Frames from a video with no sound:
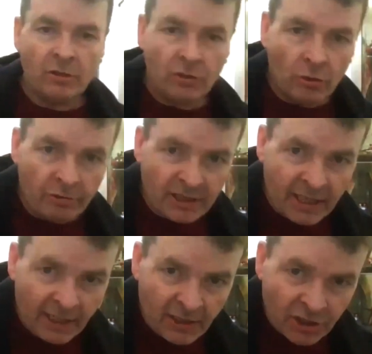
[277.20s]
your
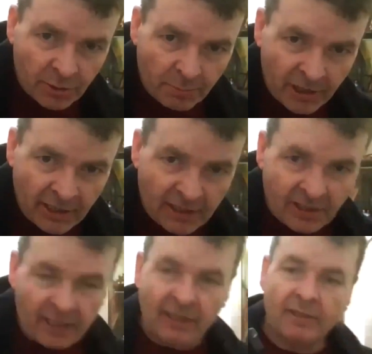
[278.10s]
retaining spring
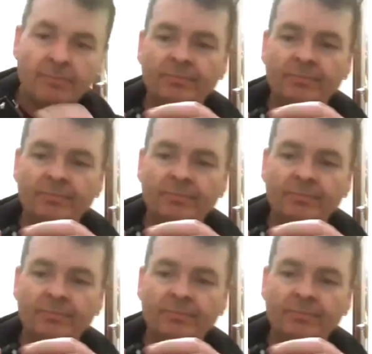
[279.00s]
inside.